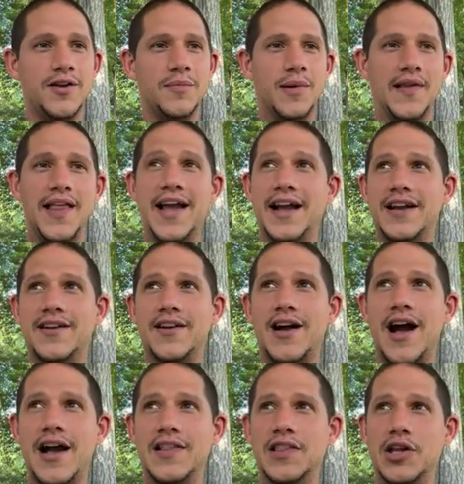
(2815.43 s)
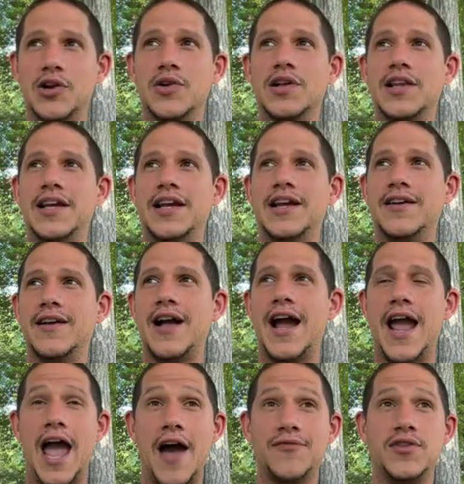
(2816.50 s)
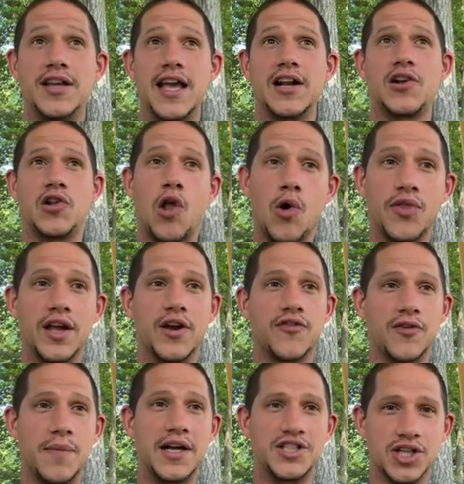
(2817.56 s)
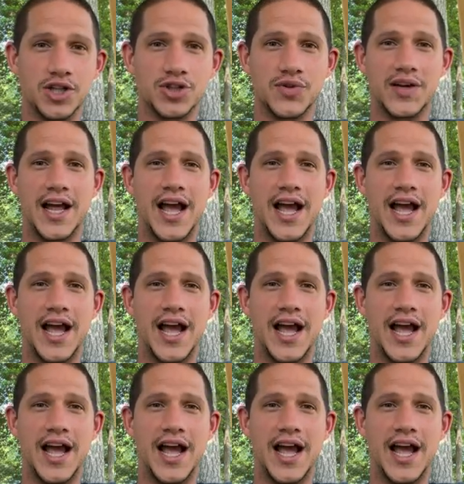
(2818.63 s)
but like I literally I have to get clothing for my children.